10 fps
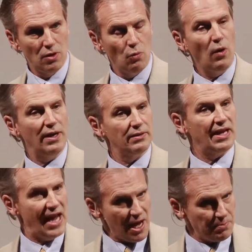what
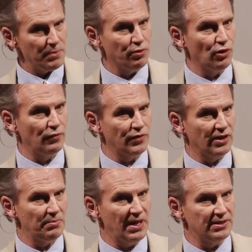can't be proved
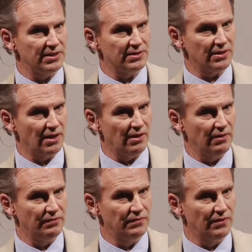on the basis
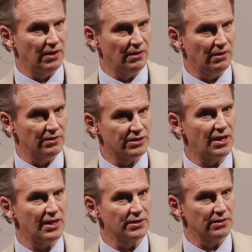of uh,
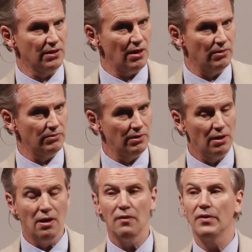science alone
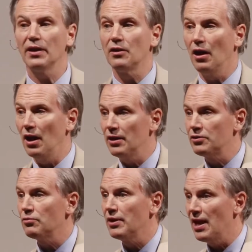that
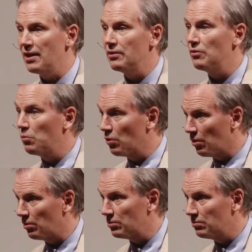God created the
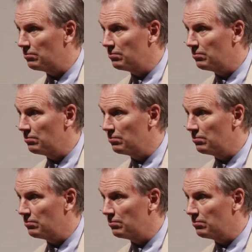world